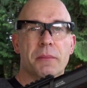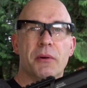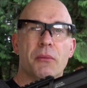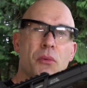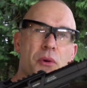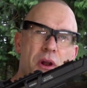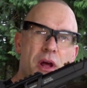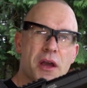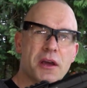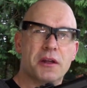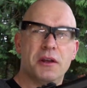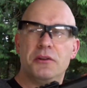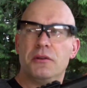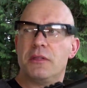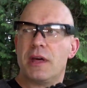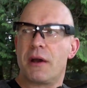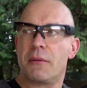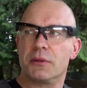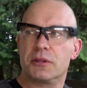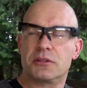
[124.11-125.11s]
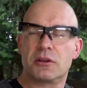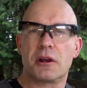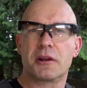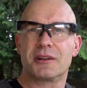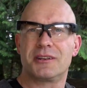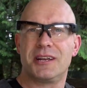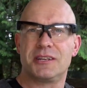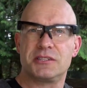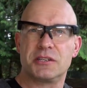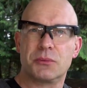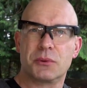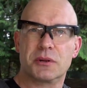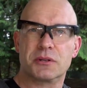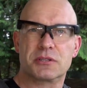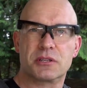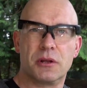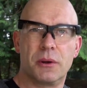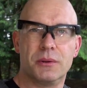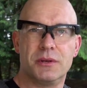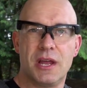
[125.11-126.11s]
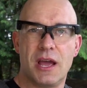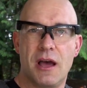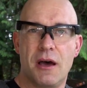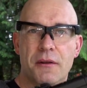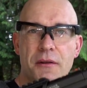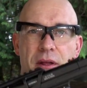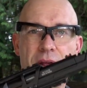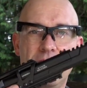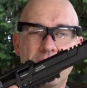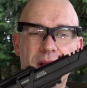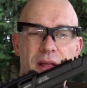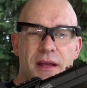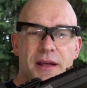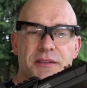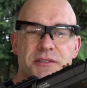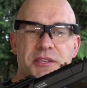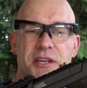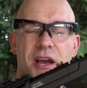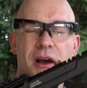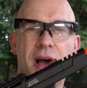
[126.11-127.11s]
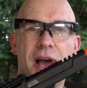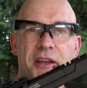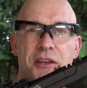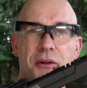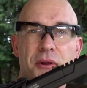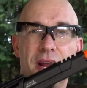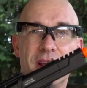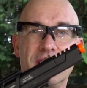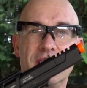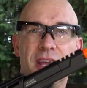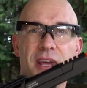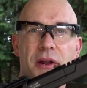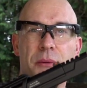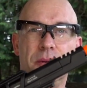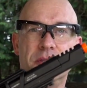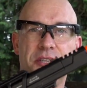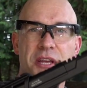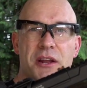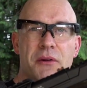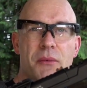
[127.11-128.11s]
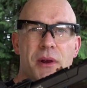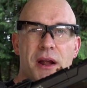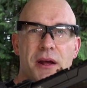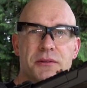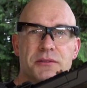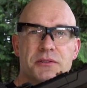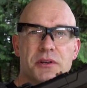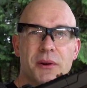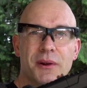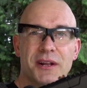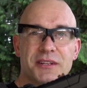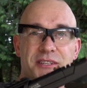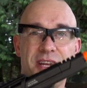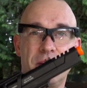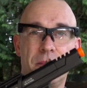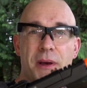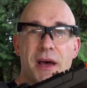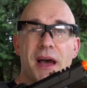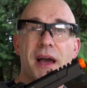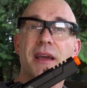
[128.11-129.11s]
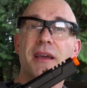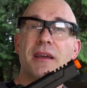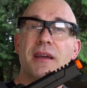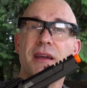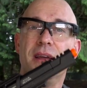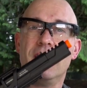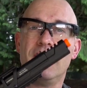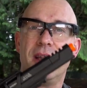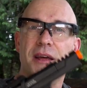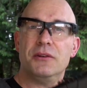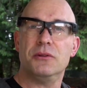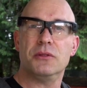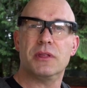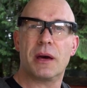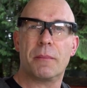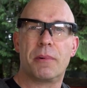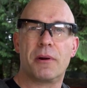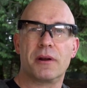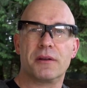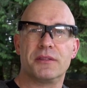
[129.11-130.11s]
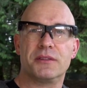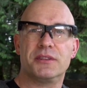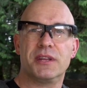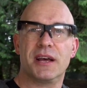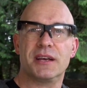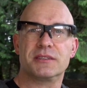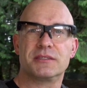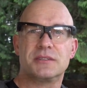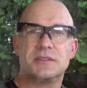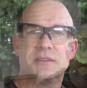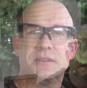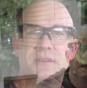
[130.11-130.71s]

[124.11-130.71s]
But we're not going to do that with the target testing. We're going to slow it down and see how accurate I can get it with 10 rounds. All right, let's head back and do that part of the test.